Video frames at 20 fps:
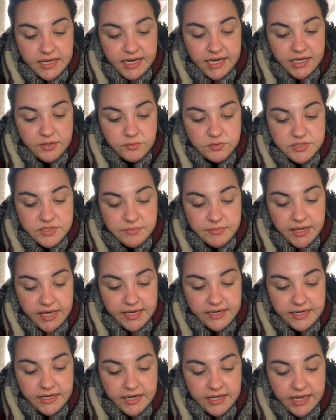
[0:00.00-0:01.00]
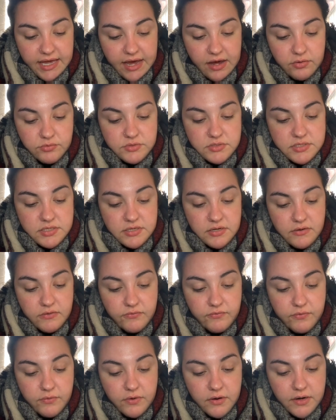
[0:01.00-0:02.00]
I will demand an account
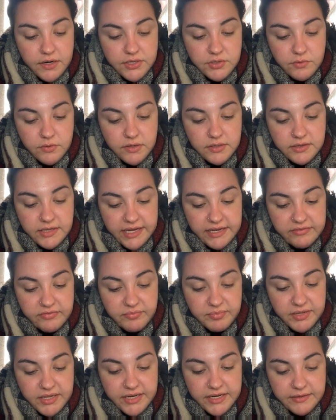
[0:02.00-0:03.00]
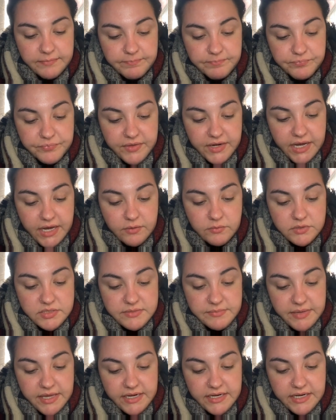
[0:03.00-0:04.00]
for your lifeblood. I will
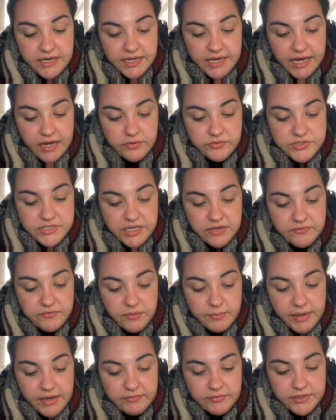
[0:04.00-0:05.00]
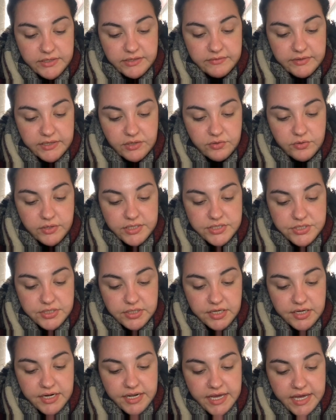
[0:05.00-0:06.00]
demand an accounting from every living
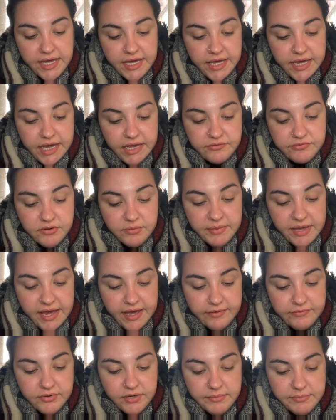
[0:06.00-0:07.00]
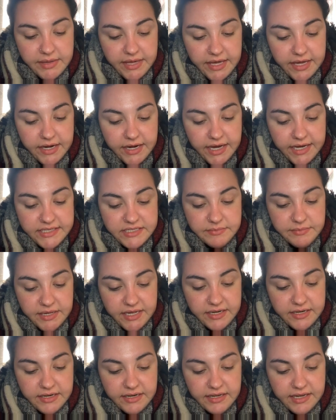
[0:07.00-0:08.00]
creature, and from every man I
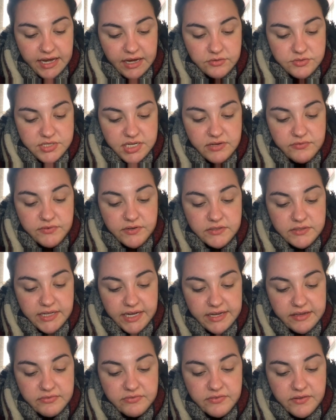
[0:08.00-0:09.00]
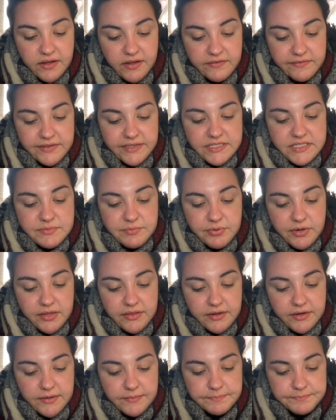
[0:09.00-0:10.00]
demand an accounting for life of its
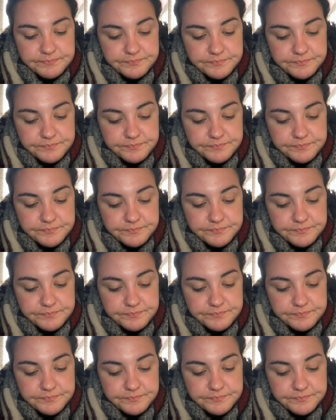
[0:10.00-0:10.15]
brother.